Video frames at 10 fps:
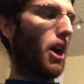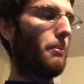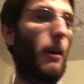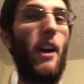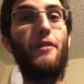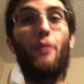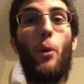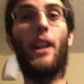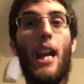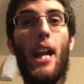GoPro has
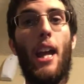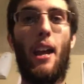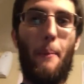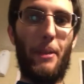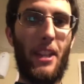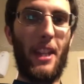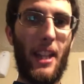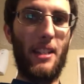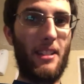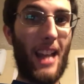4K, but the
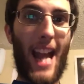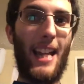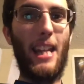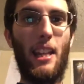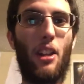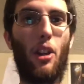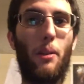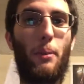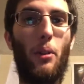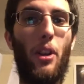thing is I can't get a
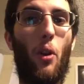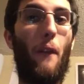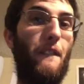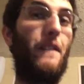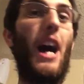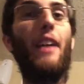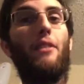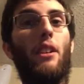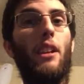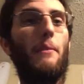GoPro Hero
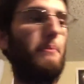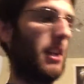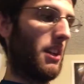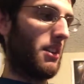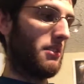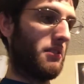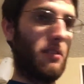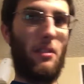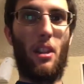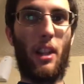5 on it because
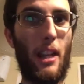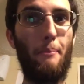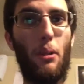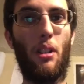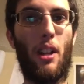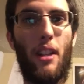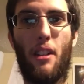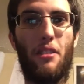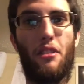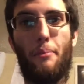the gimbal on it
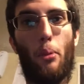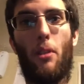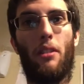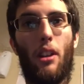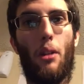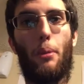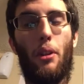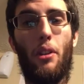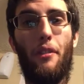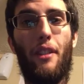doesn't support the
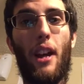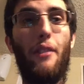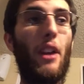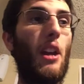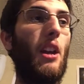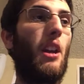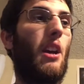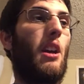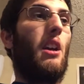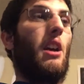GoPro Hero 5.
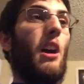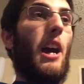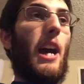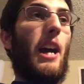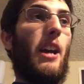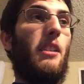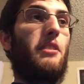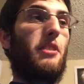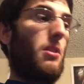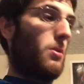And